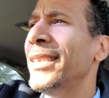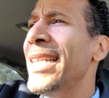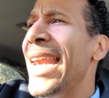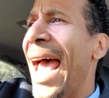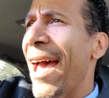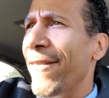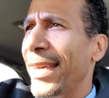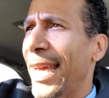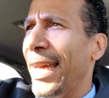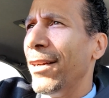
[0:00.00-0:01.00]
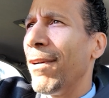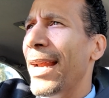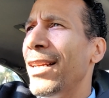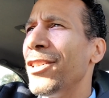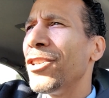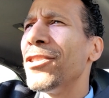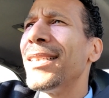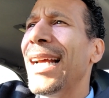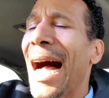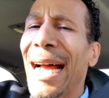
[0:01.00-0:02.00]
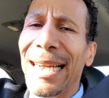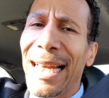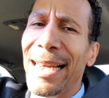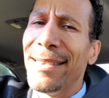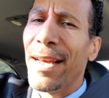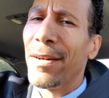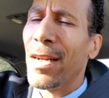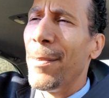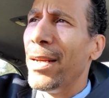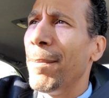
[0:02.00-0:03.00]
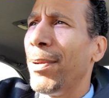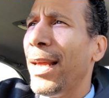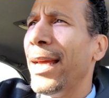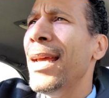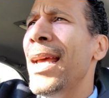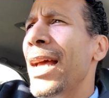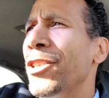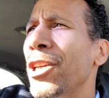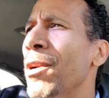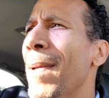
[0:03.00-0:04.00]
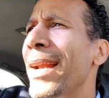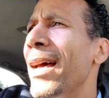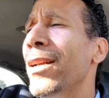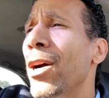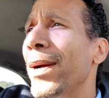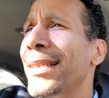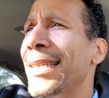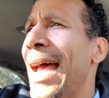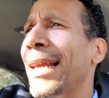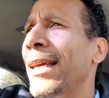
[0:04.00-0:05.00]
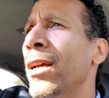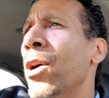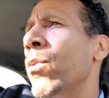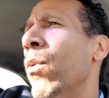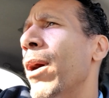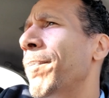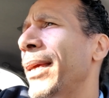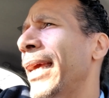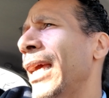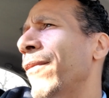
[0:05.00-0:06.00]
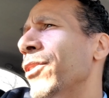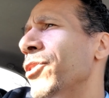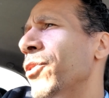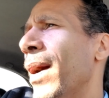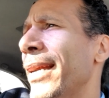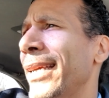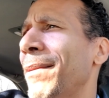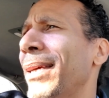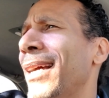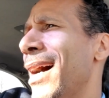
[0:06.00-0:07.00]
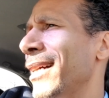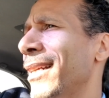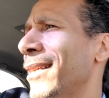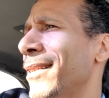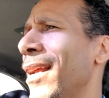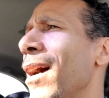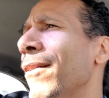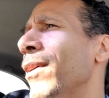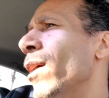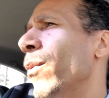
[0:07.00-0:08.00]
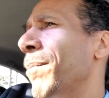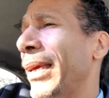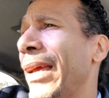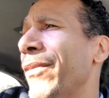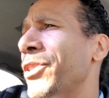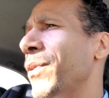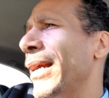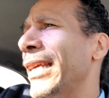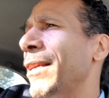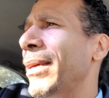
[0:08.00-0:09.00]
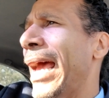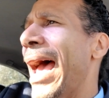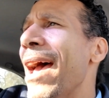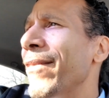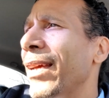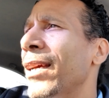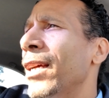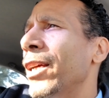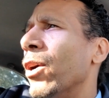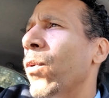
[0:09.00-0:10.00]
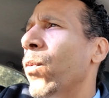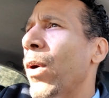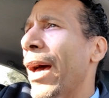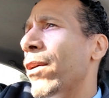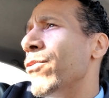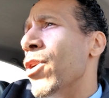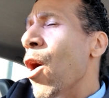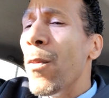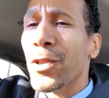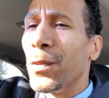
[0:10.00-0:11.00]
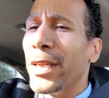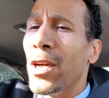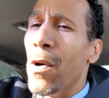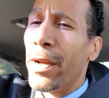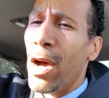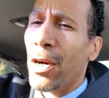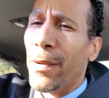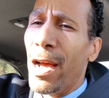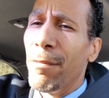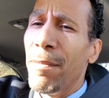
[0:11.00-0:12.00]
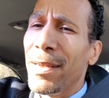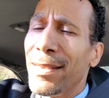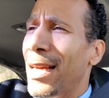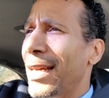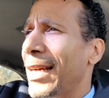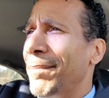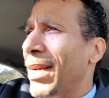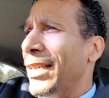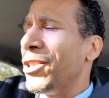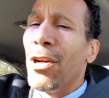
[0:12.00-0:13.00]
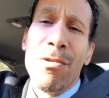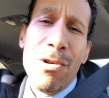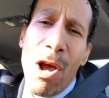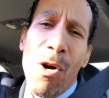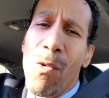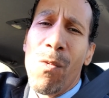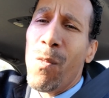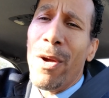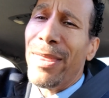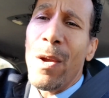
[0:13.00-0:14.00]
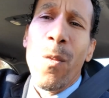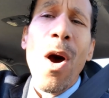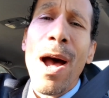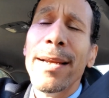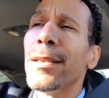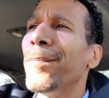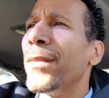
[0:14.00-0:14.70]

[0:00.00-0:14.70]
navigate, right? Because there's guidelines that are coming into play. And so you might not know exactly, well, what behaviors do I need to be cognizant of? What behaviors do I need to be having? You know, I don't know what's really going on around me because I, I just don't know what they want.